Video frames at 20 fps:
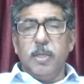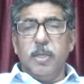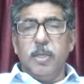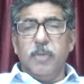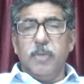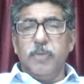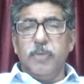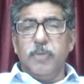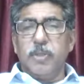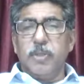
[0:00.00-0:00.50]

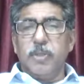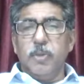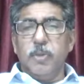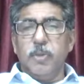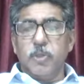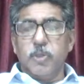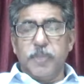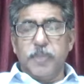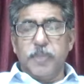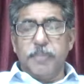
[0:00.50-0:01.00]
with
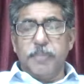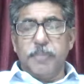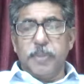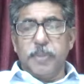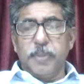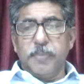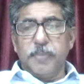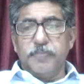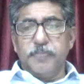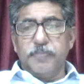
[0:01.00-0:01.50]
those people.
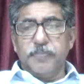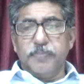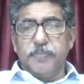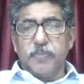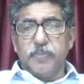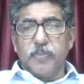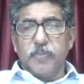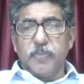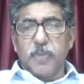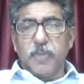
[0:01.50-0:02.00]

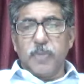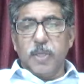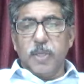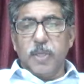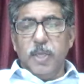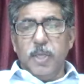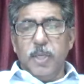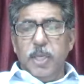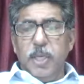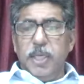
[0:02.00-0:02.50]

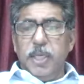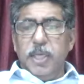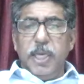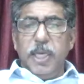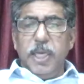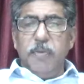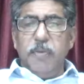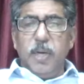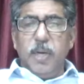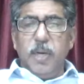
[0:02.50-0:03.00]

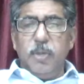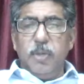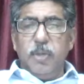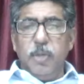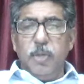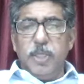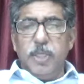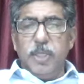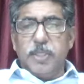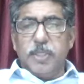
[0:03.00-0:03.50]
Anyone who
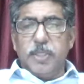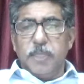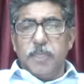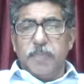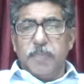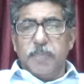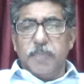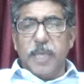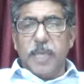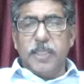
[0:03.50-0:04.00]
is
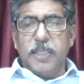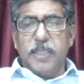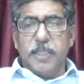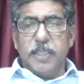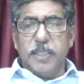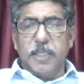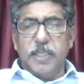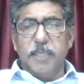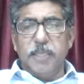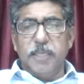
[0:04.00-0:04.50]

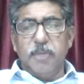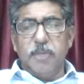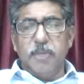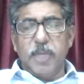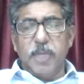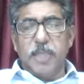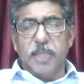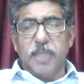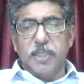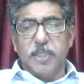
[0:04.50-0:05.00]
practicing
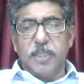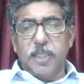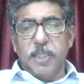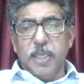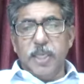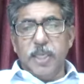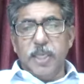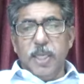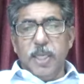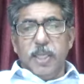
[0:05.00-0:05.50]
immorality,
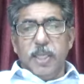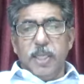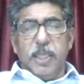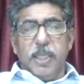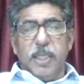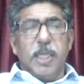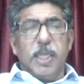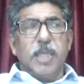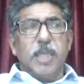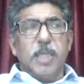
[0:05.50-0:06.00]

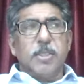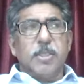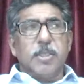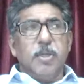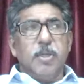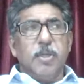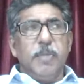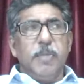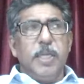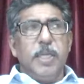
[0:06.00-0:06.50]
there are so
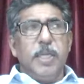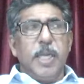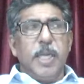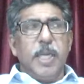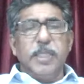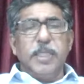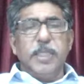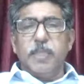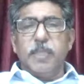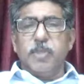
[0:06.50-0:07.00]
many
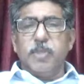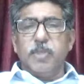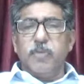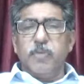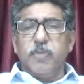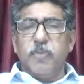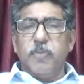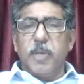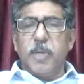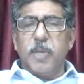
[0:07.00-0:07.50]
items of
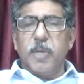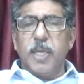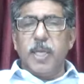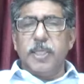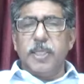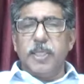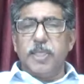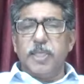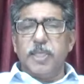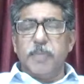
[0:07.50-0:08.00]

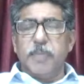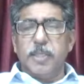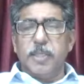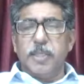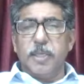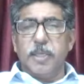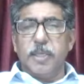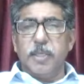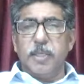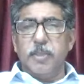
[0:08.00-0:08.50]
immorality is
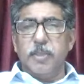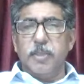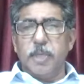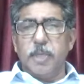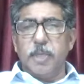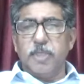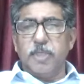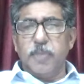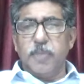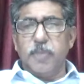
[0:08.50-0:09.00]
mentioned in the New
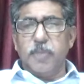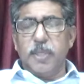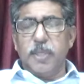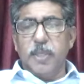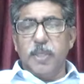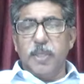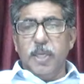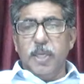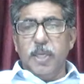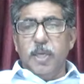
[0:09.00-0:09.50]
Testament,
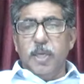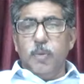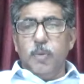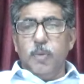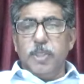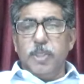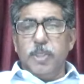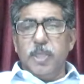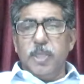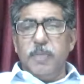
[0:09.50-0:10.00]

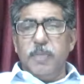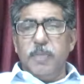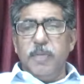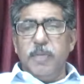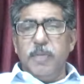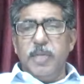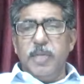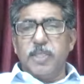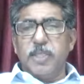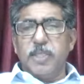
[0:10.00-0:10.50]
which the
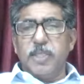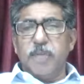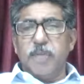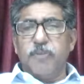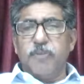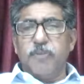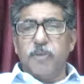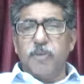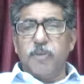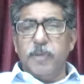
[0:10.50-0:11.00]
believers are
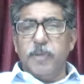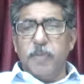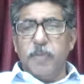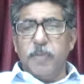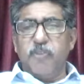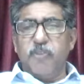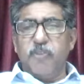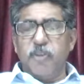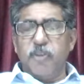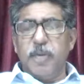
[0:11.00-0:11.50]

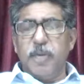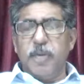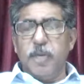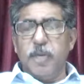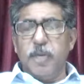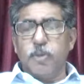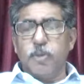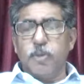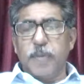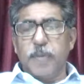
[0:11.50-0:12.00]

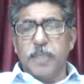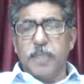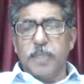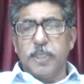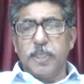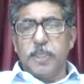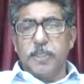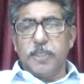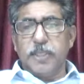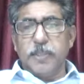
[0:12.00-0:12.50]
forbidden to
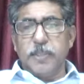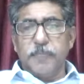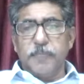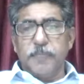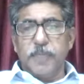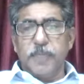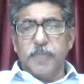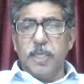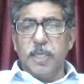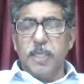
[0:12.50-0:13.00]
practice
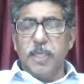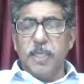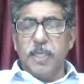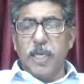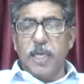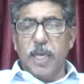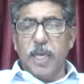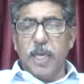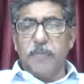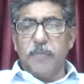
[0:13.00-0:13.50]
in their
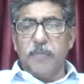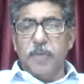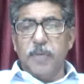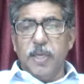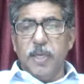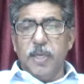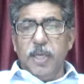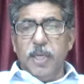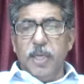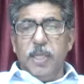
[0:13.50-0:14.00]
life.
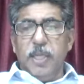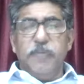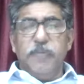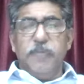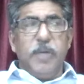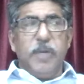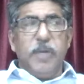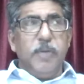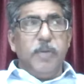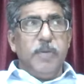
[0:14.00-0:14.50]
If
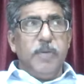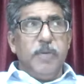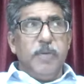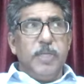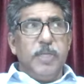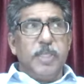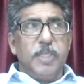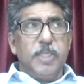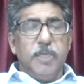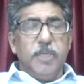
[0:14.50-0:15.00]
anyone
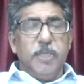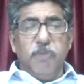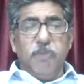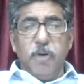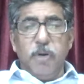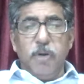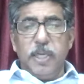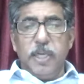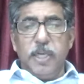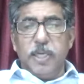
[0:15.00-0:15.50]
is
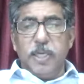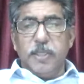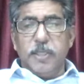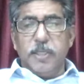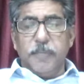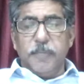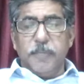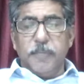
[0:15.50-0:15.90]
involved in it,